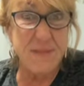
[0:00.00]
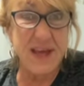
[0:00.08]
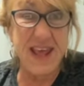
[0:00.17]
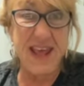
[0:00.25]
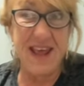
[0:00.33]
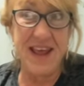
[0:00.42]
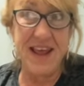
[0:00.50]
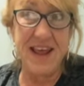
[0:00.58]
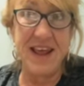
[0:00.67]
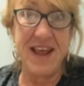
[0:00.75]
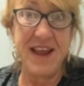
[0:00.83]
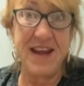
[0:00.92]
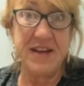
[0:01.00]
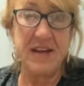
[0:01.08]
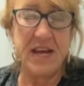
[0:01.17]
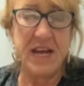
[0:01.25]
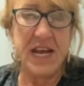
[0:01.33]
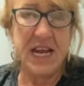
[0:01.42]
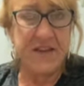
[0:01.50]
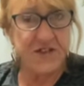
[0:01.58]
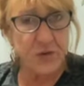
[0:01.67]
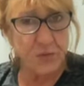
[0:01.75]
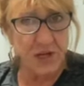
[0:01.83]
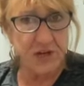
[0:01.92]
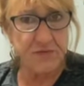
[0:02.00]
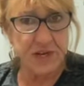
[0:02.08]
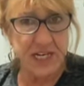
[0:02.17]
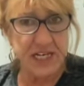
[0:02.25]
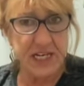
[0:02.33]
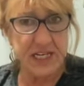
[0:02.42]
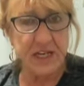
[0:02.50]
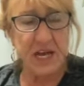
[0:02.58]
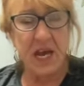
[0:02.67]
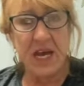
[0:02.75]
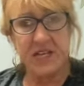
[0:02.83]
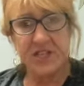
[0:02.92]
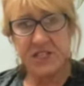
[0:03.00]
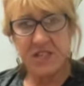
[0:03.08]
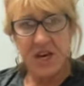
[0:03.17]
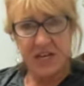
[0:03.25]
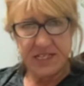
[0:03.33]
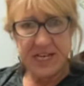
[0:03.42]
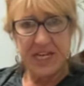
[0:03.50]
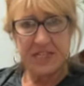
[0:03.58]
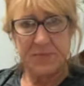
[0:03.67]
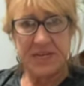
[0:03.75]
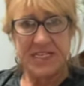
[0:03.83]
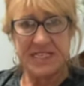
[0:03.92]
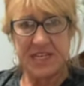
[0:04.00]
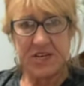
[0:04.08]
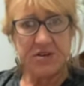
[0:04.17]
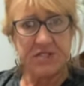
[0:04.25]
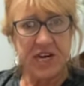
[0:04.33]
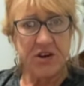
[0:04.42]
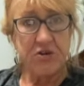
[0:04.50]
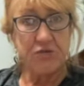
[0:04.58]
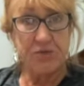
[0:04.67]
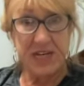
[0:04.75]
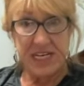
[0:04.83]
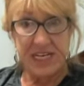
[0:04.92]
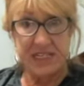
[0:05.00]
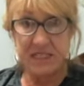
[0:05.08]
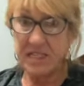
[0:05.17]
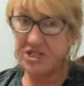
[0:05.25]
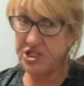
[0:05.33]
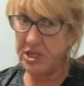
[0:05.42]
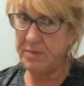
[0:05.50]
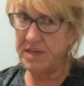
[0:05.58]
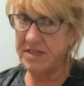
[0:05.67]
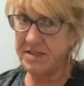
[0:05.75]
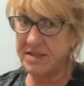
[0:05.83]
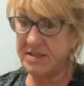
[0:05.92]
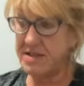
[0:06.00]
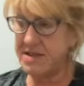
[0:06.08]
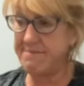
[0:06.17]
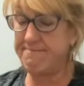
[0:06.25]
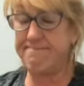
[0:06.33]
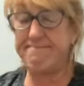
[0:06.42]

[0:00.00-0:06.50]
And if you want a reading, just contact me at tinkertarotreadings@gmail.com.